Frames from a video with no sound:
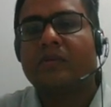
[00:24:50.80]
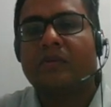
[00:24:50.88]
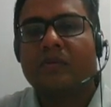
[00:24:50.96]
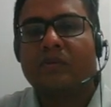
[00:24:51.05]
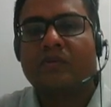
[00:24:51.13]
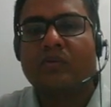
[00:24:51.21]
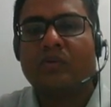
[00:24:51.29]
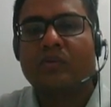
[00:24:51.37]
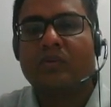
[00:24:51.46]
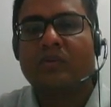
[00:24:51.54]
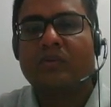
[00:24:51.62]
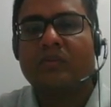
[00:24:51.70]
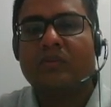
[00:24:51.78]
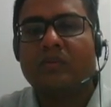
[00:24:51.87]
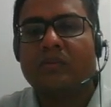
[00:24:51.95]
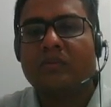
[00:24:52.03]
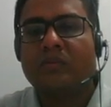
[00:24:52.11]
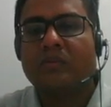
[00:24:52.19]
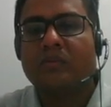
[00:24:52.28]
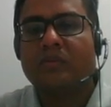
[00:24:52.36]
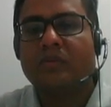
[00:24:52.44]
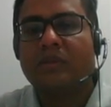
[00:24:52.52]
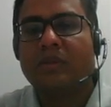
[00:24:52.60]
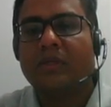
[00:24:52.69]
So
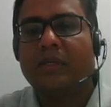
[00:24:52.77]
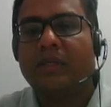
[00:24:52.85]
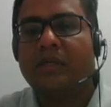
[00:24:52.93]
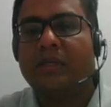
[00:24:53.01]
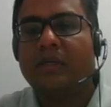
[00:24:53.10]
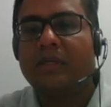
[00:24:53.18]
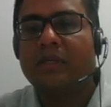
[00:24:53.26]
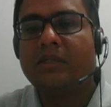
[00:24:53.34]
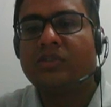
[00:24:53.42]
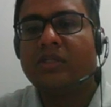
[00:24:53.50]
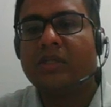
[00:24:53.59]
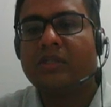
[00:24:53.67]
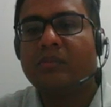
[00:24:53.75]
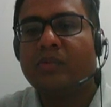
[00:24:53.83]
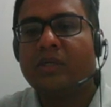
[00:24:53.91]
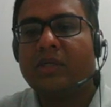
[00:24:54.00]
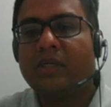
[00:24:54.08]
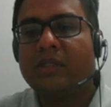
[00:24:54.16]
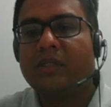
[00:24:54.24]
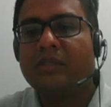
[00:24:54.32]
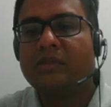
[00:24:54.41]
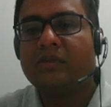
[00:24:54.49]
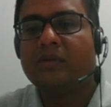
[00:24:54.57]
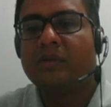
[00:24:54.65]
the internal energy at the point A, that
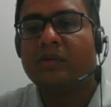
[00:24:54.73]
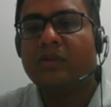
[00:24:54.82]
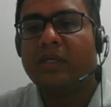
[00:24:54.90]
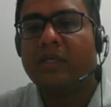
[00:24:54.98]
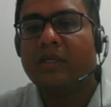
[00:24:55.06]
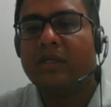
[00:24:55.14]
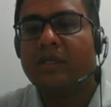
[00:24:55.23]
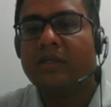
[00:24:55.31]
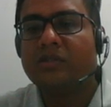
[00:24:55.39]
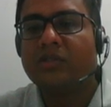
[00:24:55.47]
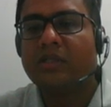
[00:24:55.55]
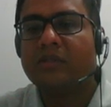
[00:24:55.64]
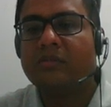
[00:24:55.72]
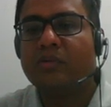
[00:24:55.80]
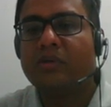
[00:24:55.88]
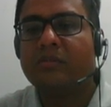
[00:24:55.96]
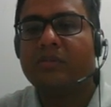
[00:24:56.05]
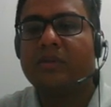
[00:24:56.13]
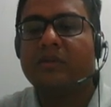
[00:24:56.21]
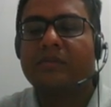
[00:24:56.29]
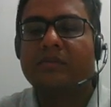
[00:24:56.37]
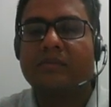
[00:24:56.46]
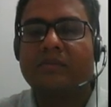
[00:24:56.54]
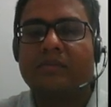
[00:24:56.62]
is equal to the internal energy at the point B.
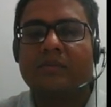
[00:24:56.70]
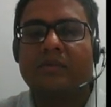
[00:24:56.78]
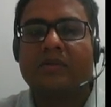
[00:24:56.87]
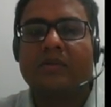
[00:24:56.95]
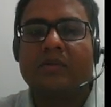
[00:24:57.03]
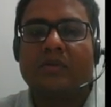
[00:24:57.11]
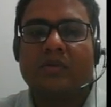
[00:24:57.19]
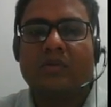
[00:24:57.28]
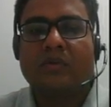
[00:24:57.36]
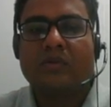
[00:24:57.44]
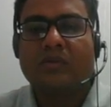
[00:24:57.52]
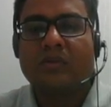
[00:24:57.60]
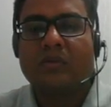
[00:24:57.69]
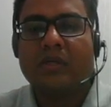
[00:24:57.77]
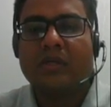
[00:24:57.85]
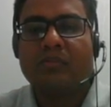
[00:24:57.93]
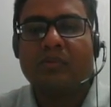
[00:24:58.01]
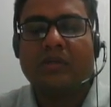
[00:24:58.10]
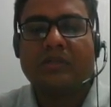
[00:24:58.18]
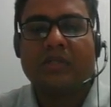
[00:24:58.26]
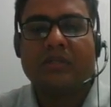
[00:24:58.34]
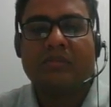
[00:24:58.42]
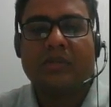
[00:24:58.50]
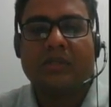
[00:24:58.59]
So at points A
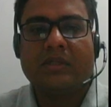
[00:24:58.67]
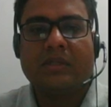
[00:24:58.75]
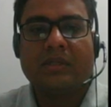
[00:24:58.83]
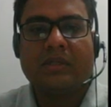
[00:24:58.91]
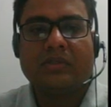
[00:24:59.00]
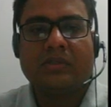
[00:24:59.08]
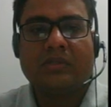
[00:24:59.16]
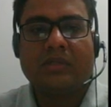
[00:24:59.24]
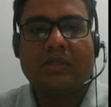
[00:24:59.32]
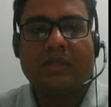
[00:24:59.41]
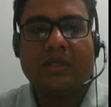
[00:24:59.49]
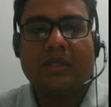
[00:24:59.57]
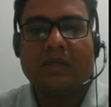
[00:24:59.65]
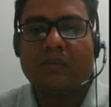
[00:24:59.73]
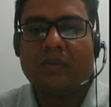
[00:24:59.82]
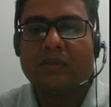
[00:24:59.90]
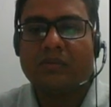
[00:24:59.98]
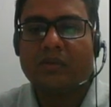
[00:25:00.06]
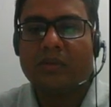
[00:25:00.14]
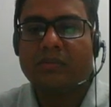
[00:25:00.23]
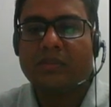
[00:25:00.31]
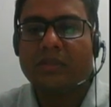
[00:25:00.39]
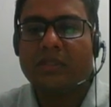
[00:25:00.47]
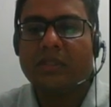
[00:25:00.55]
and B, internal energies are equal. So
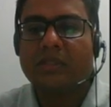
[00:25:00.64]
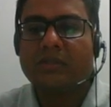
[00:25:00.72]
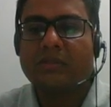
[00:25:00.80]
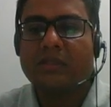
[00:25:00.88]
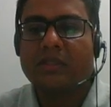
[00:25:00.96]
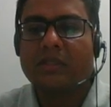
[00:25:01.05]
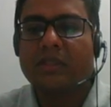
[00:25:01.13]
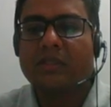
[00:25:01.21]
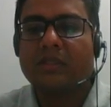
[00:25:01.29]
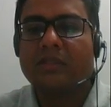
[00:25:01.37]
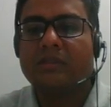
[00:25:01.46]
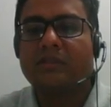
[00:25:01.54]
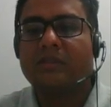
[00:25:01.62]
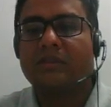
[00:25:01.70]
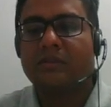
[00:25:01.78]
option D is the correct answer.